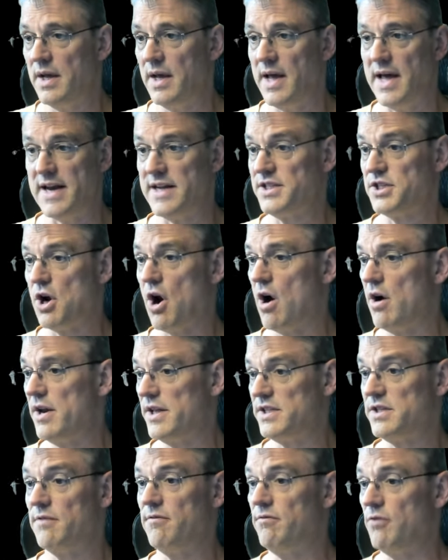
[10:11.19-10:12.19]
At its heart,
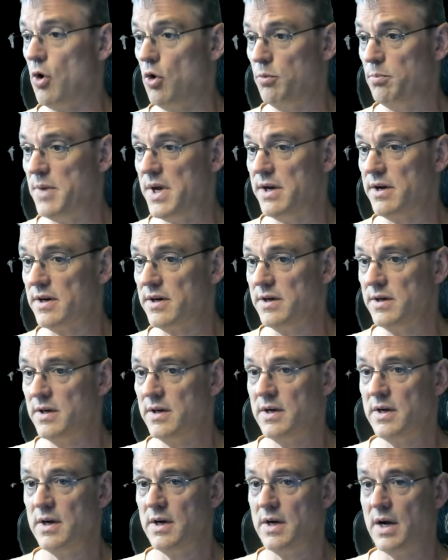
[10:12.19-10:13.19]
it's a voltmeter,
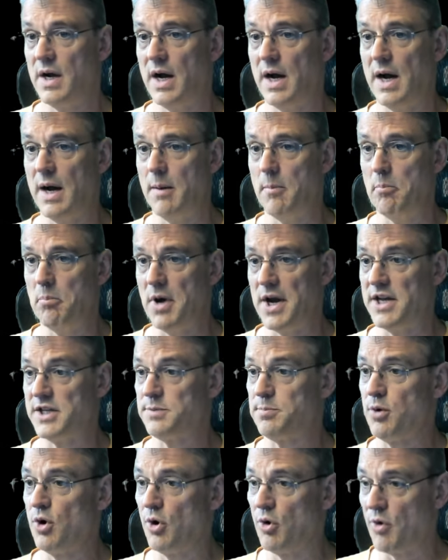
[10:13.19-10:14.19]
um, but it's
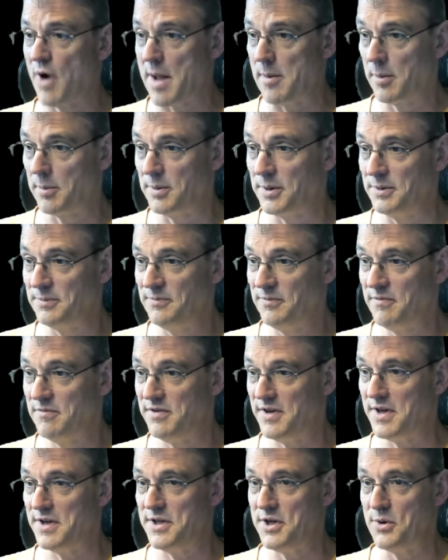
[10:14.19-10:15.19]
programmable
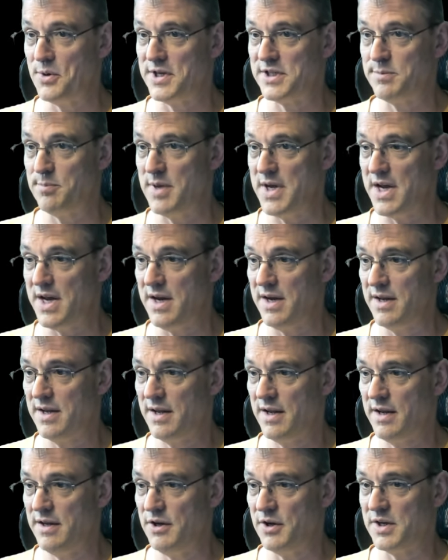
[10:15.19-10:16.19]
via USB.
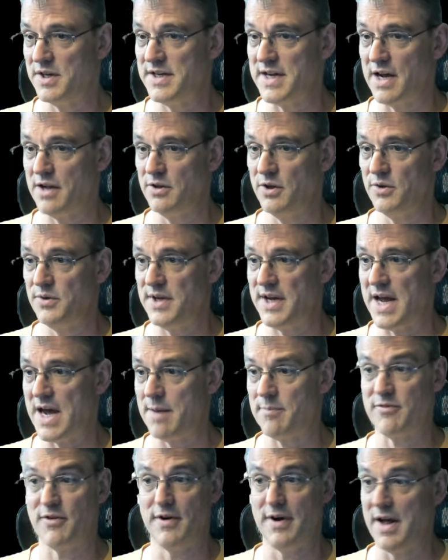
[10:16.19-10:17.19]
You can download the
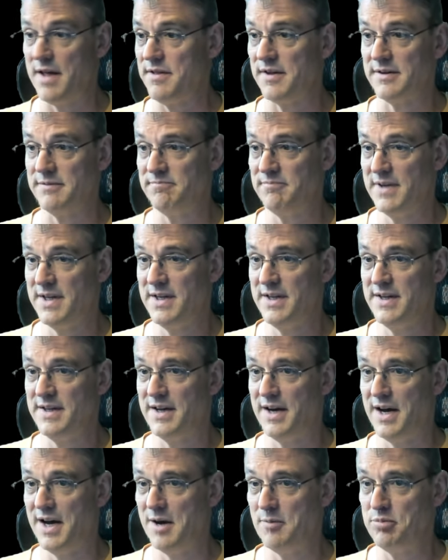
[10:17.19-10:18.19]
app for nothing,
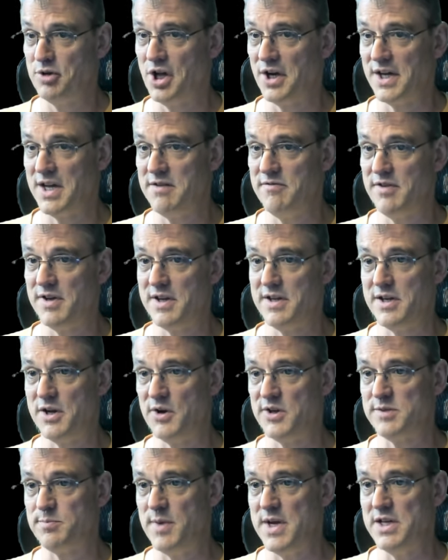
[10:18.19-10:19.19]
uh, plug in via
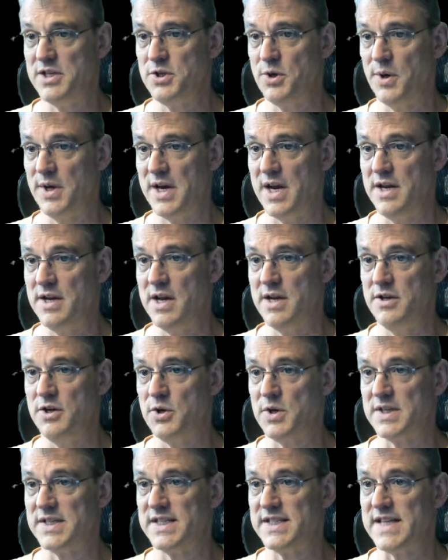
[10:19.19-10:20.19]
USB to it, and then you
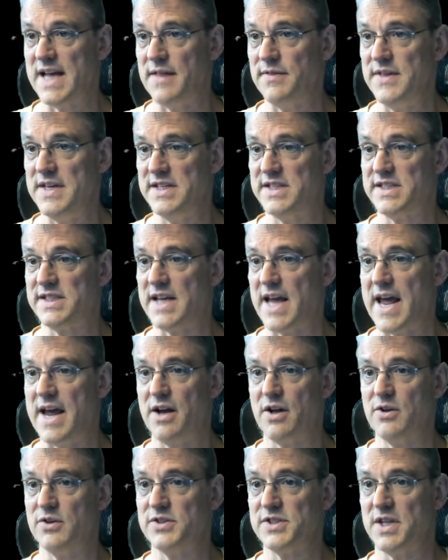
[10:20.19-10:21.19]
can set these
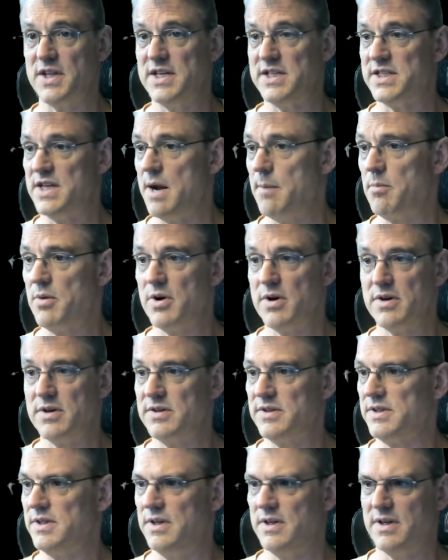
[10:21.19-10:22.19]
scales and these
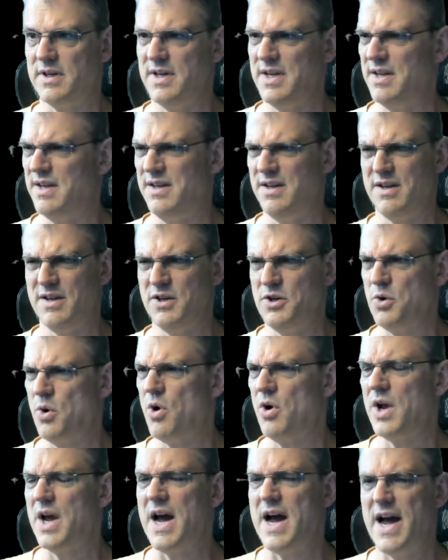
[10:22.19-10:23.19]
numbers. You can you can do
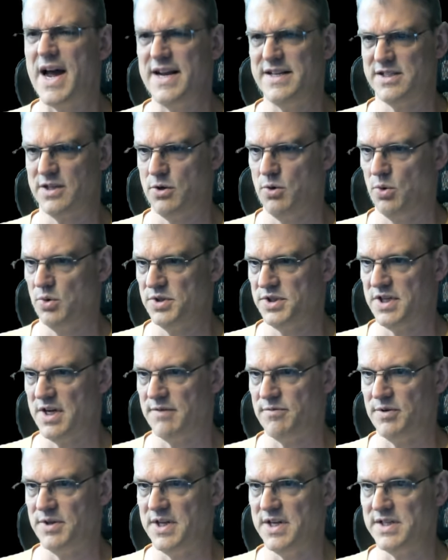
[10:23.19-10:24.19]
all kinds of cool
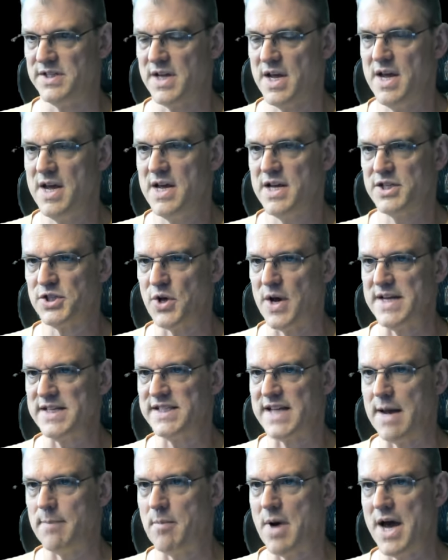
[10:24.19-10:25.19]
stuff with these. So I
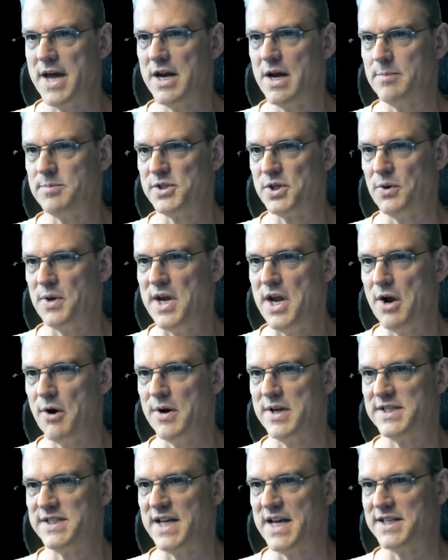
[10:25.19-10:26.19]
set mine up. So here
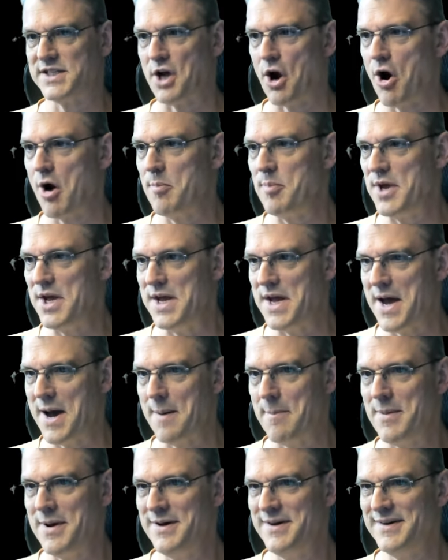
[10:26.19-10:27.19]
it says
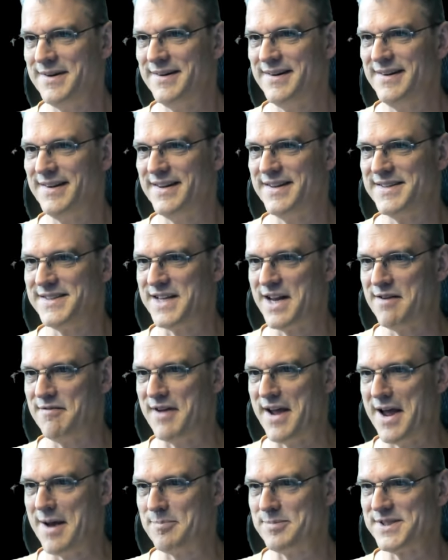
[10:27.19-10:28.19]
RPM instead of
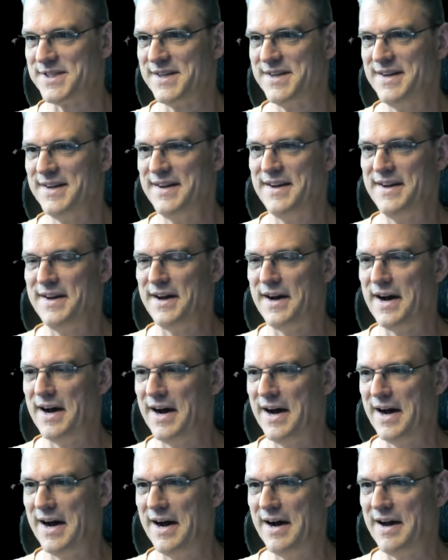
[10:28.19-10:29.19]
amps.
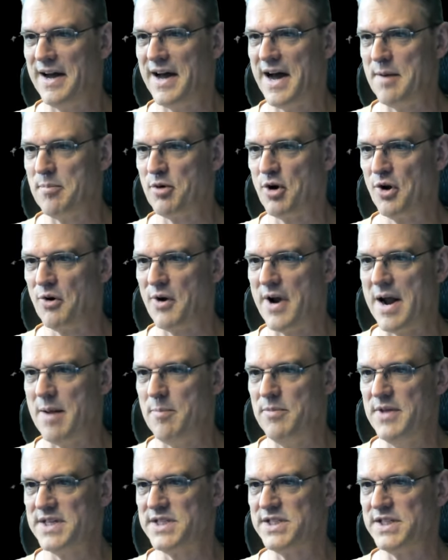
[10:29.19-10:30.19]
Uh, I
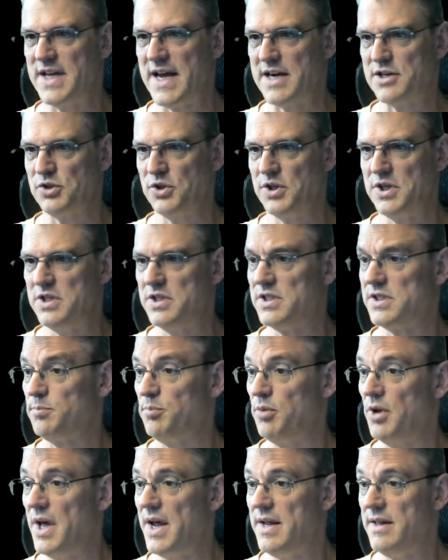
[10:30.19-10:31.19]
programmed this to actually
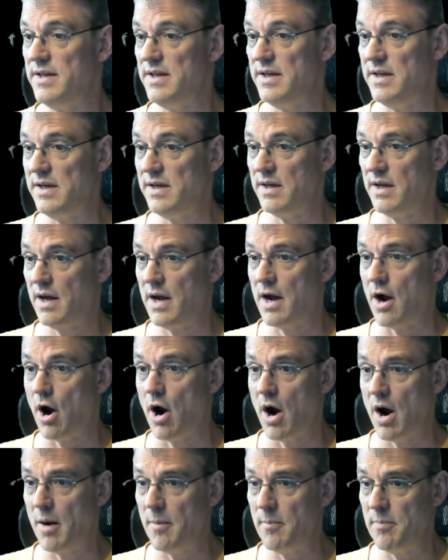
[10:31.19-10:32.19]
display the
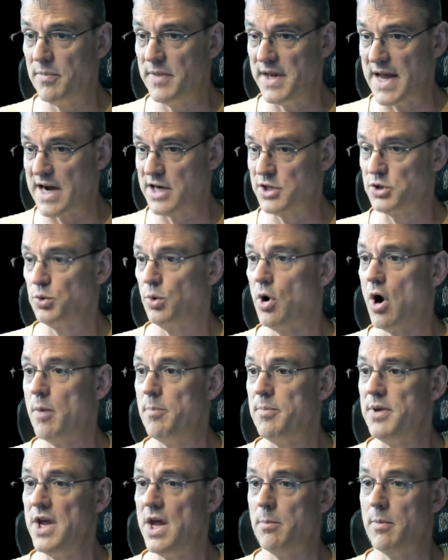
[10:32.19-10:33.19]
um, the actual
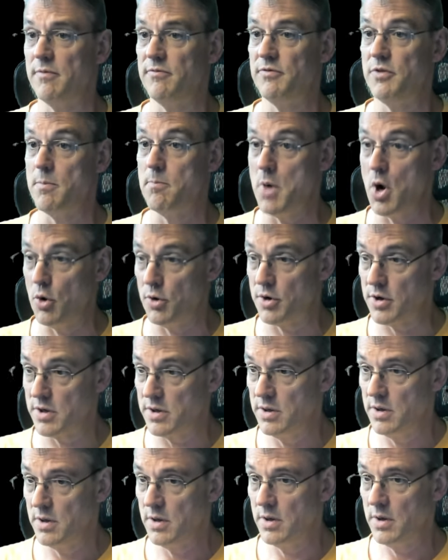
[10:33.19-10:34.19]
RPM of the
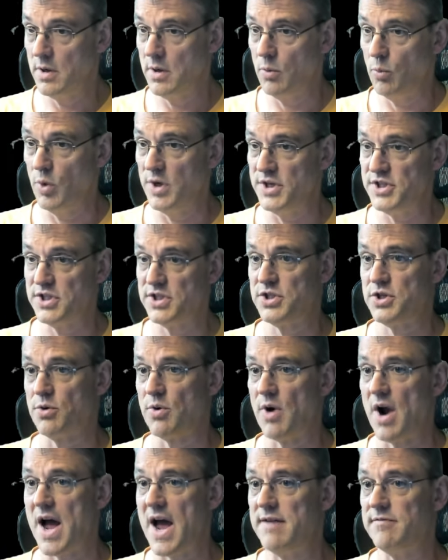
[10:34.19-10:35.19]
motor, which is
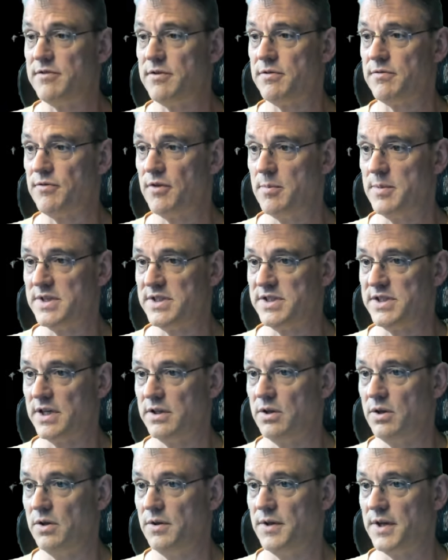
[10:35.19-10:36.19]
derived from a
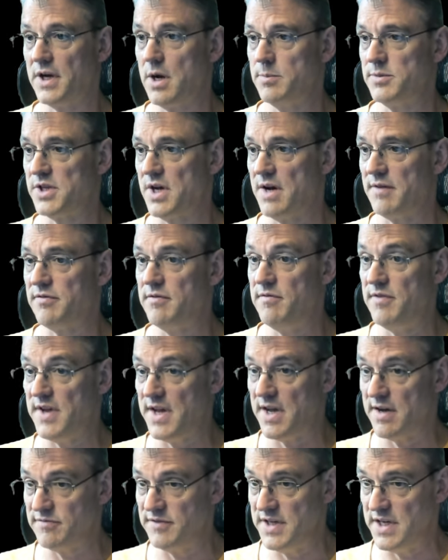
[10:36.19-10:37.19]
signal that comes off the
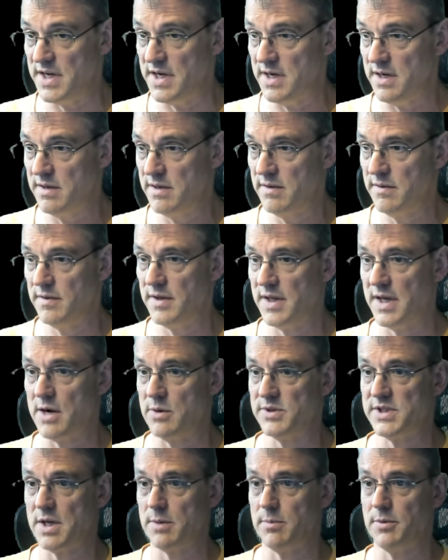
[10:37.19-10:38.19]
VFD that I
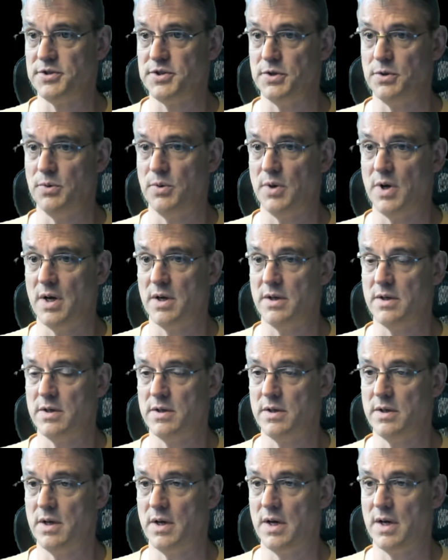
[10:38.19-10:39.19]
was able to uh,
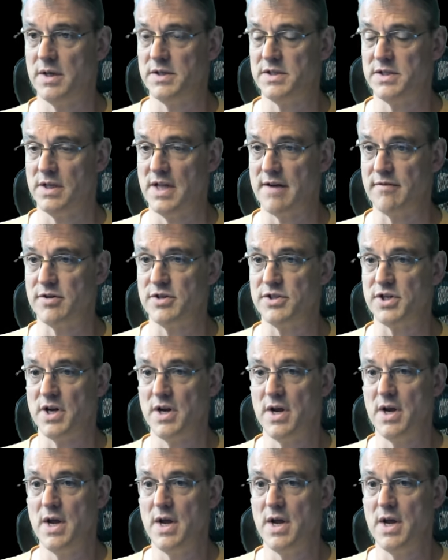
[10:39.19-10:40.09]
uh, to leverage.